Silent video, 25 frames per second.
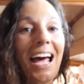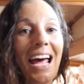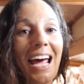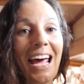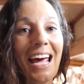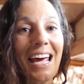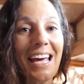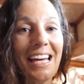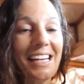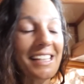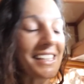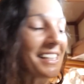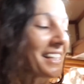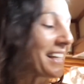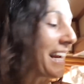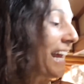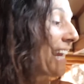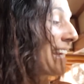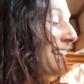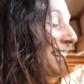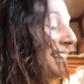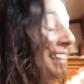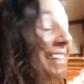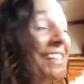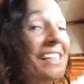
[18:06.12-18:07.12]
And
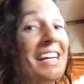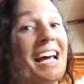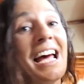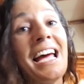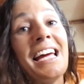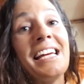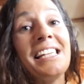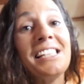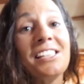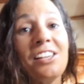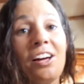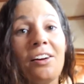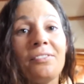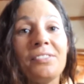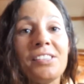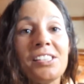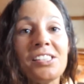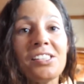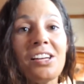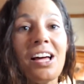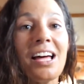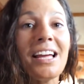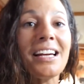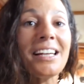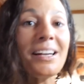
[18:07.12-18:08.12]
today's the day. So I've
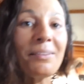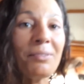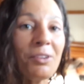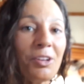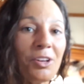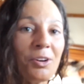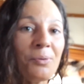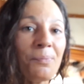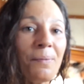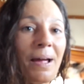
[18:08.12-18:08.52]
decided I'm gonna